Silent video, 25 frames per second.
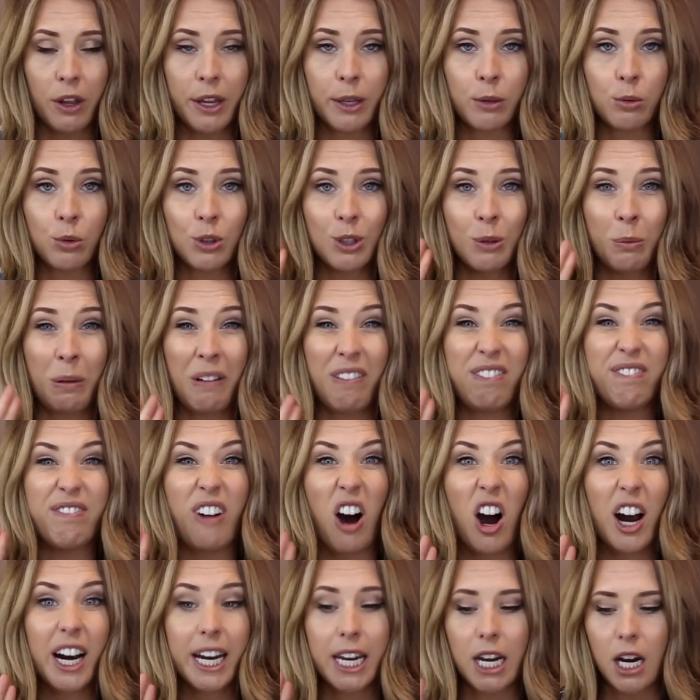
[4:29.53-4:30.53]
This one's a bit
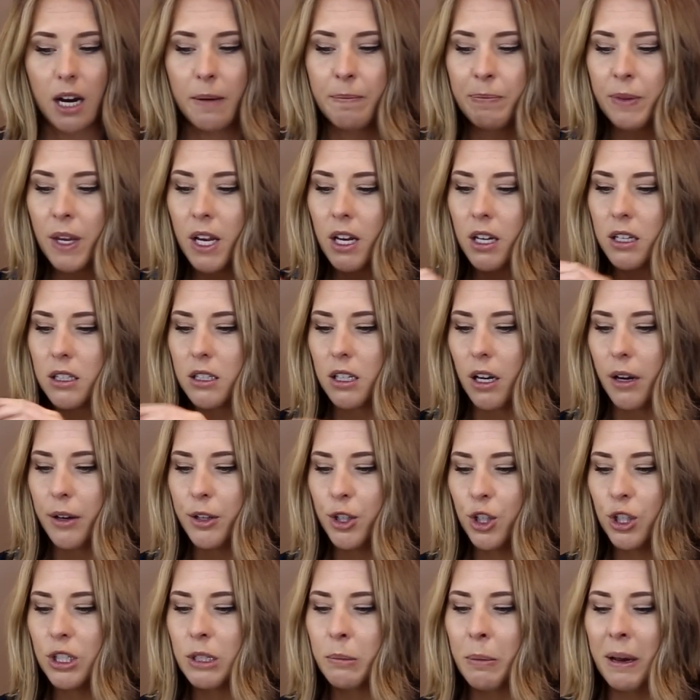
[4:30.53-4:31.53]
finer, so it
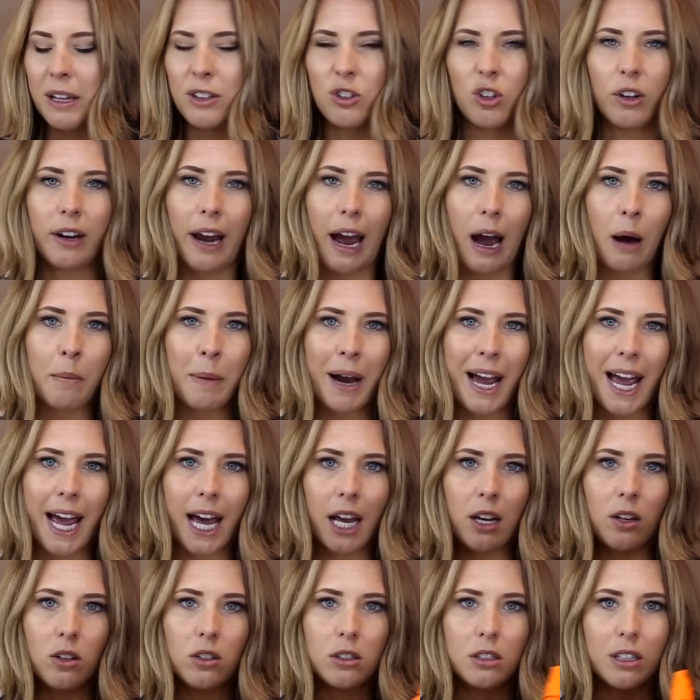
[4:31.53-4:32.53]
just depends on how my
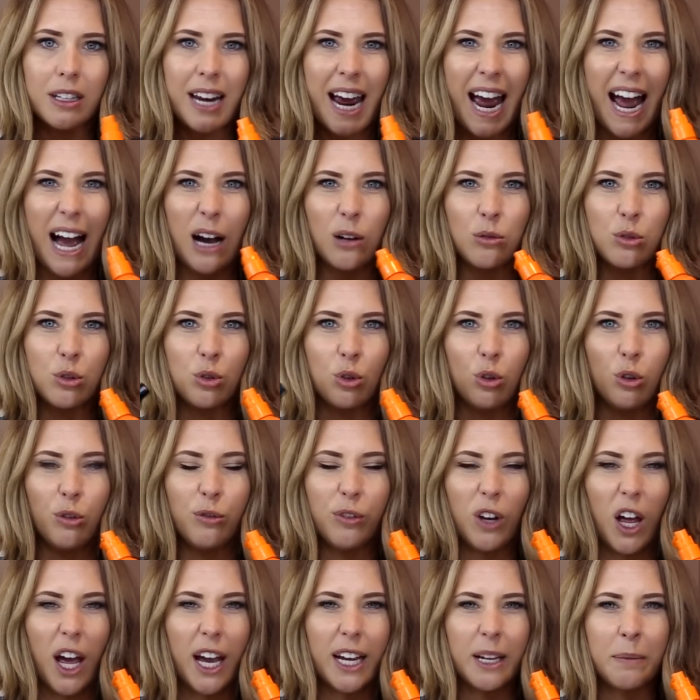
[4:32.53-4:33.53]
hair looks and how sort
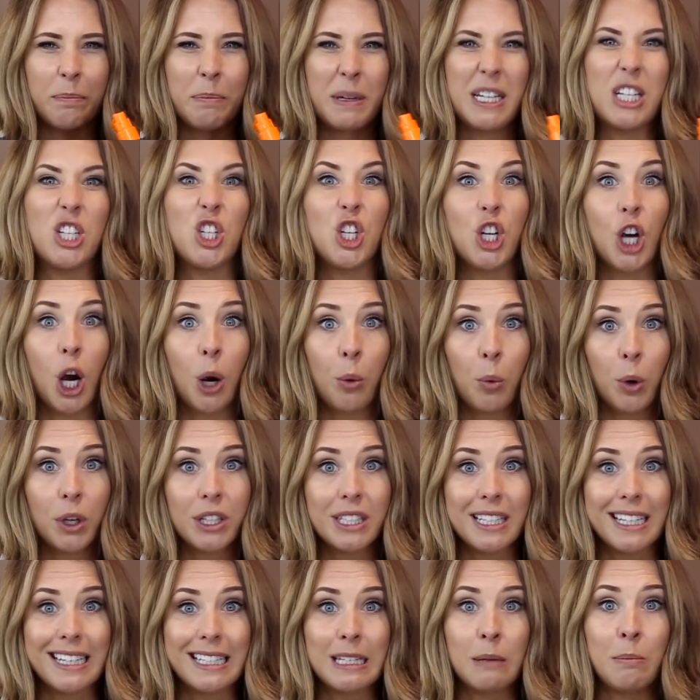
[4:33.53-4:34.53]
of like beachy I
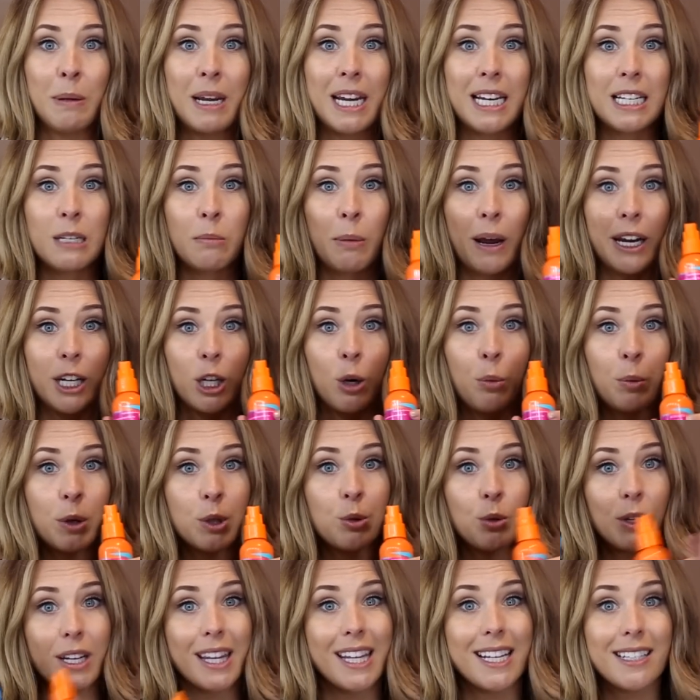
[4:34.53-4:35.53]
want it to be, depending on which
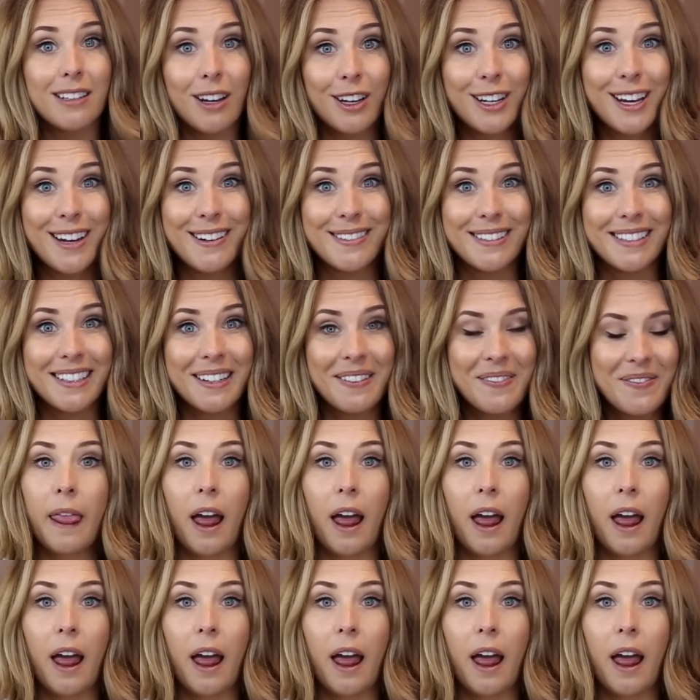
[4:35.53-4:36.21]
one of these I use.